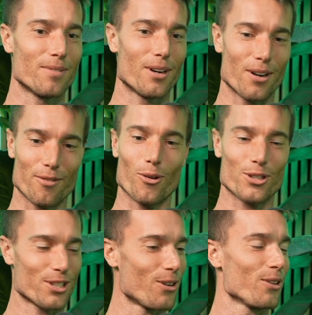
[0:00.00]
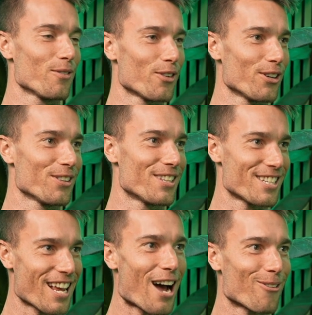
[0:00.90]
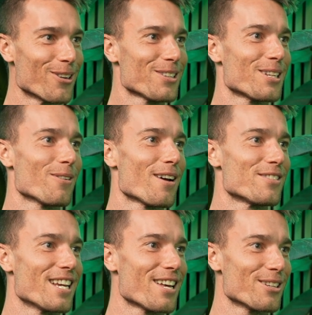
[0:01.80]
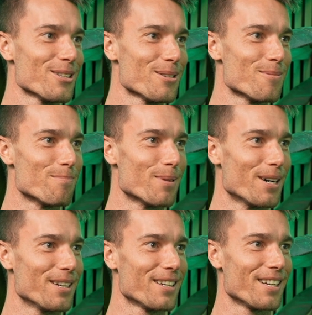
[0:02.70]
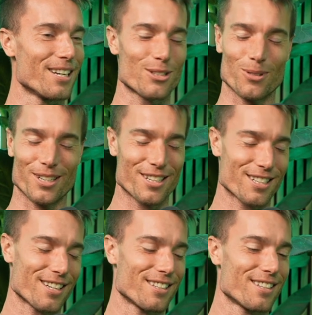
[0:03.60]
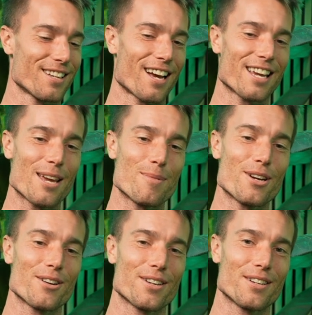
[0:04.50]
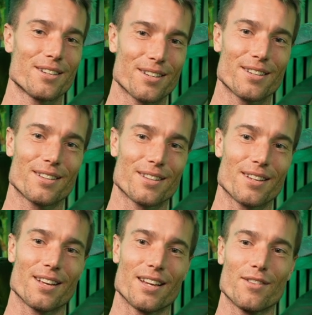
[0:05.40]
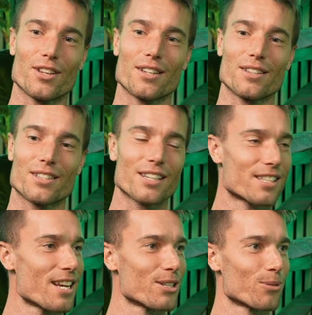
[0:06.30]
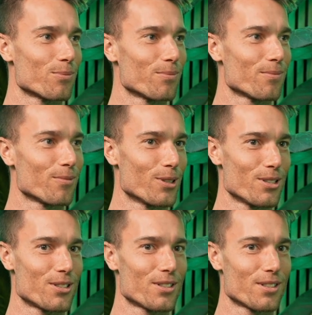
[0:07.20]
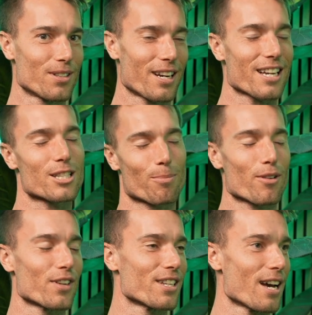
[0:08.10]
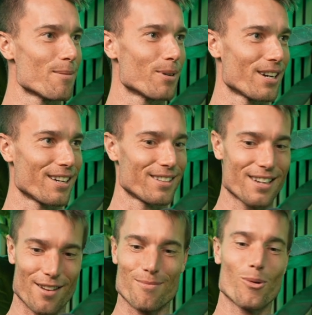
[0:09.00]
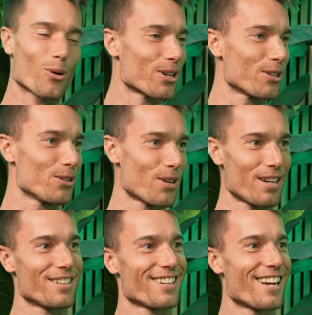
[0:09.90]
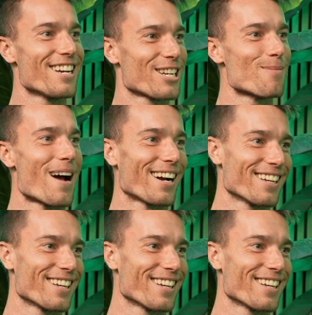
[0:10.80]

Unfortunately, only for this hour that we have together, but it is what it is. I came here, and even 6 days was, I guess, the perfect time, but I have more to do. I need to come back.